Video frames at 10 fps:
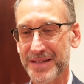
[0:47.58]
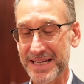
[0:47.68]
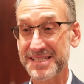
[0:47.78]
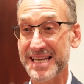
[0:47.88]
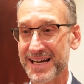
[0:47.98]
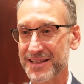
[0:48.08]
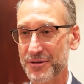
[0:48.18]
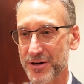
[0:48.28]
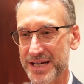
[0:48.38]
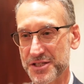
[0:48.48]

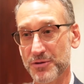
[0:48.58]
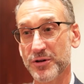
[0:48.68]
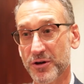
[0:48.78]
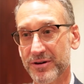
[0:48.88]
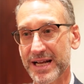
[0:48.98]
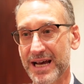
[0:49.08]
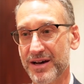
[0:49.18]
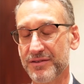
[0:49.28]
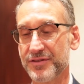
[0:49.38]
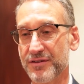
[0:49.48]
Exactly right. So we already
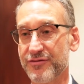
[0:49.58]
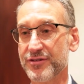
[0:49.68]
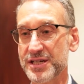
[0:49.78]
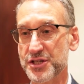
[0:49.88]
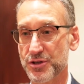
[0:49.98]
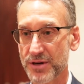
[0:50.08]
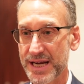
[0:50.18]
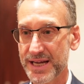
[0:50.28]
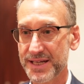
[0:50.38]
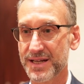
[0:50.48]
have the free
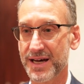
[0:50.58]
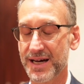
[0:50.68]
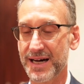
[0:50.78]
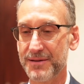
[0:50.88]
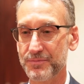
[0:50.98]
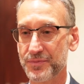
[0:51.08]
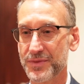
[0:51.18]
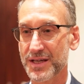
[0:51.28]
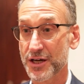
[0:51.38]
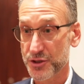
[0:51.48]
trade
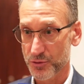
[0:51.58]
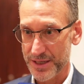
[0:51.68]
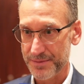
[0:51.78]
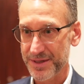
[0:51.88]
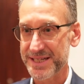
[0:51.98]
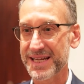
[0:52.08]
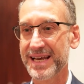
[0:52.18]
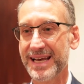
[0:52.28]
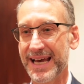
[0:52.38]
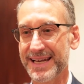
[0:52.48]
agreement,
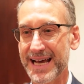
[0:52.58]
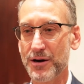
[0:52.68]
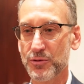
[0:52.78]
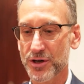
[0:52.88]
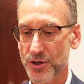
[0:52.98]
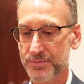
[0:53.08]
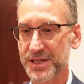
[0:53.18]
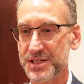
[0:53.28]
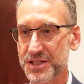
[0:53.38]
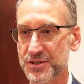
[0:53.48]
and now we're
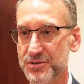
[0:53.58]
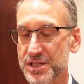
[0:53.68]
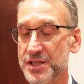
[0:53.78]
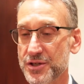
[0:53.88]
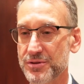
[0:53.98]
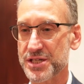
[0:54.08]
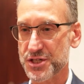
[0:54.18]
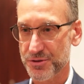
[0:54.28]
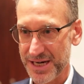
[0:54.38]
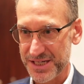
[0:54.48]
hoping to use the U.S.
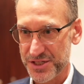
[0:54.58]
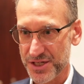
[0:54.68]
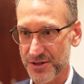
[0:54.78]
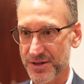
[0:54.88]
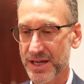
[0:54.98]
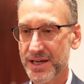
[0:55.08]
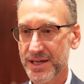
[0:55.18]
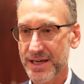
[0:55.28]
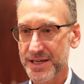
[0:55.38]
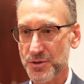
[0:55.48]
trade zone
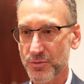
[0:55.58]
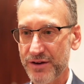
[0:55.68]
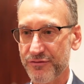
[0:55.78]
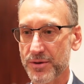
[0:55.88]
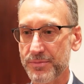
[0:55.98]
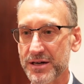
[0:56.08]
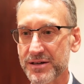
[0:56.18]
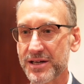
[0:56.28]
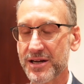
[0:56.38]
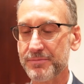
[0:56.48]
as a way for
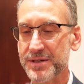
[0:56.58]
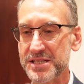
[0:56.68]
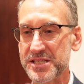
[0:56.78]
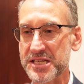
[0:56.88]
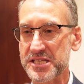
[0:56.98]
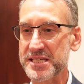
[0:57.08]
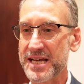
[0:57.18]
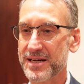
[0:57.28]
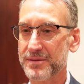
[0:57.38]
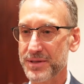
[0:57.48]
American companies to
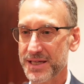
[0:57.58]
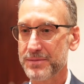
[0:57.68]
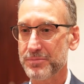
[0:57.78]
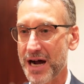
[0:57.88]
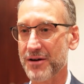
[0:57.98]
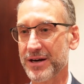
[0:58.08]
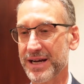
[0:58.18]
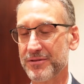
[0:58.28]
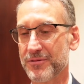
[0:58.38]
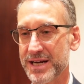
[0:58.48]
set up in
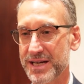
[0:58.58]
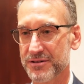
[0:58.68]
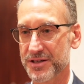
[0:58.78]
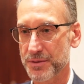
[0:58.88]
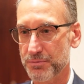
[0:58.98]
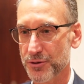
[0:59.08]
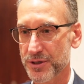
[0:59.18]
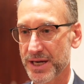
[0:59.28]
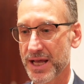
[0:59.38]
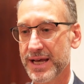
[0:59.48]
Bahrain, right here at the
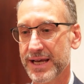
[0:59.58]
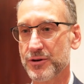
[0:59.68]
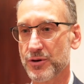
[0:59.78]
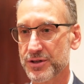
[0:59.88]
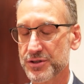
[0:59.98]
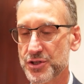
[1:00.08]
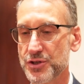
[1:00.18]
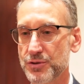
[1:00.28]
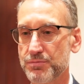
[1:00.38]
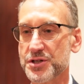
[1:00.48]
port, in order
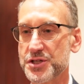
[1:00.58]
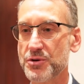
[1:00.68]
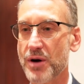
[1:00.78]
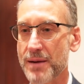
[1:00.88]
to pursue